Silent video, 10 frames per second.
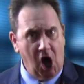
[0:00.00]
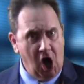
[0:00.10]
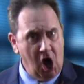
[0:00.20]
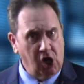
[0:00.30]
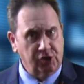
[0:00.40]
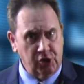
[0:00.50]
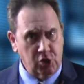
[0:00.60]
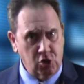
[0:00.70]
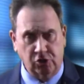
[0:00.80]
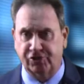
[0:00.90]
All
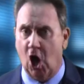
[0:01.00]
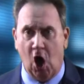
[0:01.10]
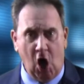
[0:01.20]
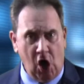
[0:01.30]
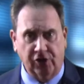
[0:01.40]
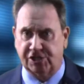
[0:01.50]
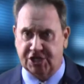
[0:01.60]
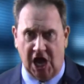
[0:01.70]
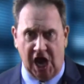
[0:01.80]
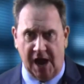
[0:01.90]
news, all the
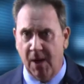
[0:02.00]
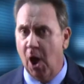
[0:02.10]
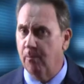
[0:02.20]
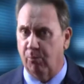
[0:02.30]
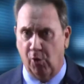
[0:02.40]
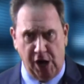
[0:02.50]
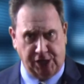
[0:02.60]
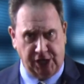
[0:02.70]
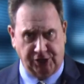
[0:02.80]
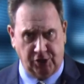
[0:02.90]
time.
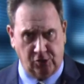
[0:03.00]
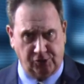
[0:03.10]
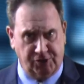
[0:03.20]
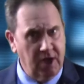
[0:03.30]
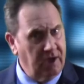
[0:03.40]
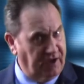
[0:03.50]
Breaking news.